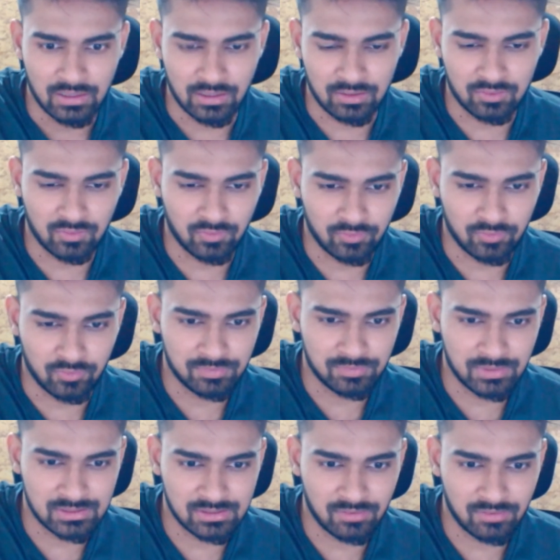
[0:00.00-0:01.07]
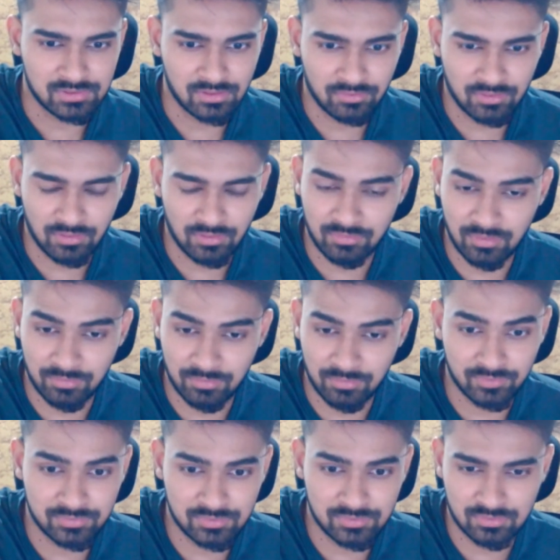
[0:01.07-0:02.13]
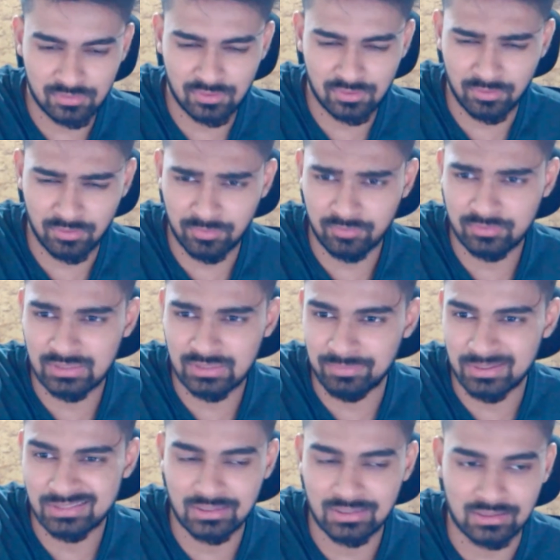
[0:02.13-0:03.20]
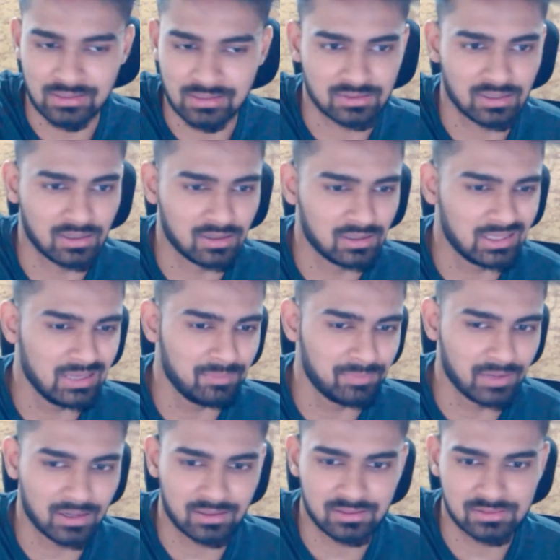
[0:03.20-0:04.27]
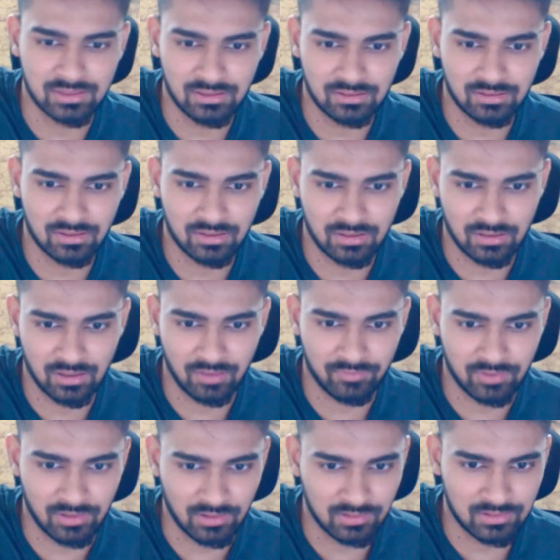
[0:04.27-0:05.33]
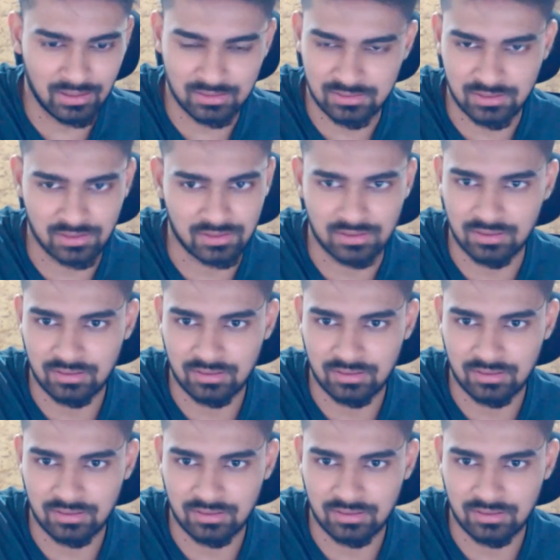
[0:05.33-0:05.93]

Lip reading: Codeforces, please give me some to improve CP skills. Keep practicing, Avril. That's it.